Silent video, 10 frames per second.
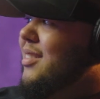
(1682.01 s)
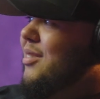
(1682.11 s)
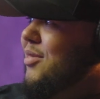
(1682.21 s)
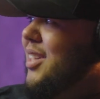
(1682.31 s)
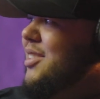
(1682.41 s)

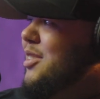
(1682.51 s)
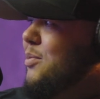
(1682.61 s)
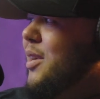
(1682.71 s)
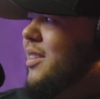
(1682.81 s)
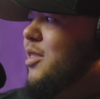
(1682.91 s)
flesh and
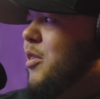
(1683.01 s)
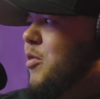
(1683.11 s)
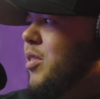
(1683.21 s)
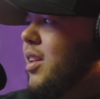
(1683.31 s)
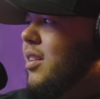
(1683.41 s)
spirit and don't even
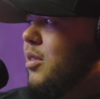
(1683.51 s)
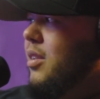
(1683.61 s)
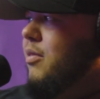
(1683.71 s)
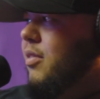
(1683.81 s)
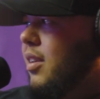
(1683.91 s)
realize they're
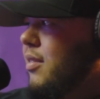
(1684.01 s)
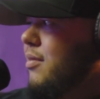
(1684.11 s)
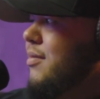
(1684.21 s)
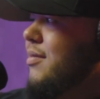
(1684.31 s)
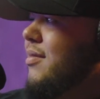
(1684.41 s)
in a fight.
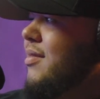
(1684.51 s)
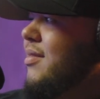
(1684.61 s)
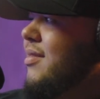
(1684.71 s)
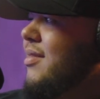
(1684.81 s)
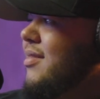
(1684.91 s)

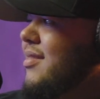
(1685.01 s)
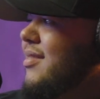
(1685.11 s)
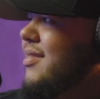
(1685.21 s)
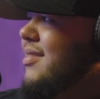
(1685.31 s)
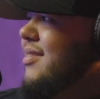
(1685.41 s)
Mm.
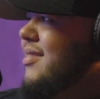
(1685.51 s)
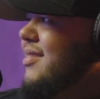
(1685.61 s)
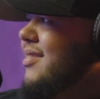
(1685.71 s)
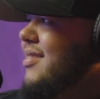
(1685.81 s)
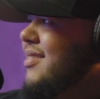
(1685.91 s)
It's
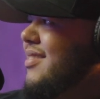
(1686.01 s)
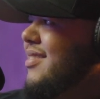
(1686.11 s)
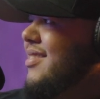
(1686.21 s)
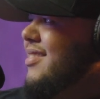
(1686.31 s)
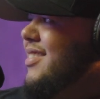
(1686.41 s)
good.
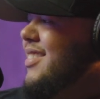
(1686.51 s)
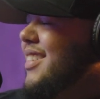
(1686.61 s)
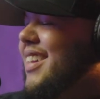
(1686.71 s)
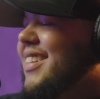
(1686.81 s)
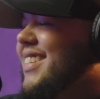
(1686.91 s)
It's
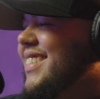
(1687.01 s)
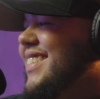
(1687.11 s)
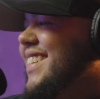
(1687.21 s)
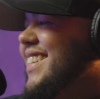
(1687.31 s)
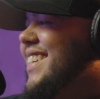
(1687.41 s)
like,
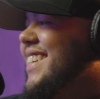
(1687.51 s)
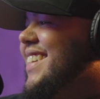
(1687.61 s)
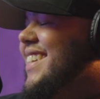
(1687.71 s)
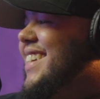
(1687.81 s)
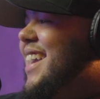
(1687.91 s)

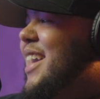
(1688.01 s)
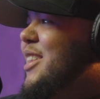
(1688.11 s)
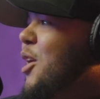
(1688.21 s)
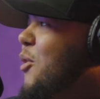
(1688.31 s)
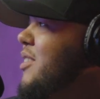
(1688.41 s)

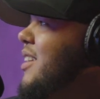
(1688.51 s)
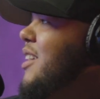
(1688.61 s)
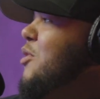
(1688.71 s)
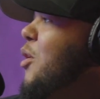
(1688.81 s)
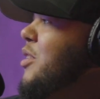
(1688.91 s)
they always, like,
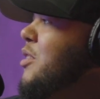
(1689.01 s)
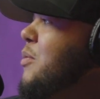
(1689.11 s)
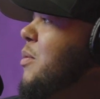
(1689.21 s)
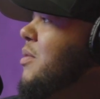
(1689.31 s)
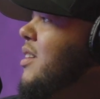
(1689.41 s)
you always hear
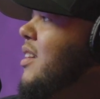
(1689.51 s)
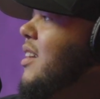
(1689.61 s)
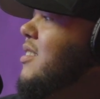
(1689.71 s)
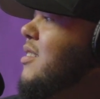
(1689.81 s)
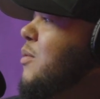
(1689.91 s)
people say,
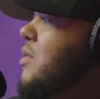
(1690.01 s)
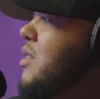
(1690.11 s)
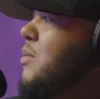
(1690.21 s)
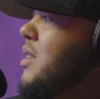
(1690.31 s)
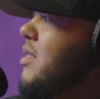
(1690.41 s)
like, there's
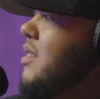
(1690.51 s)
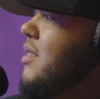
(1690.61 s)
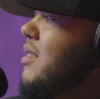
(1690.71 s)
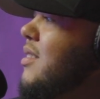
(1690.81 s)
something's missing.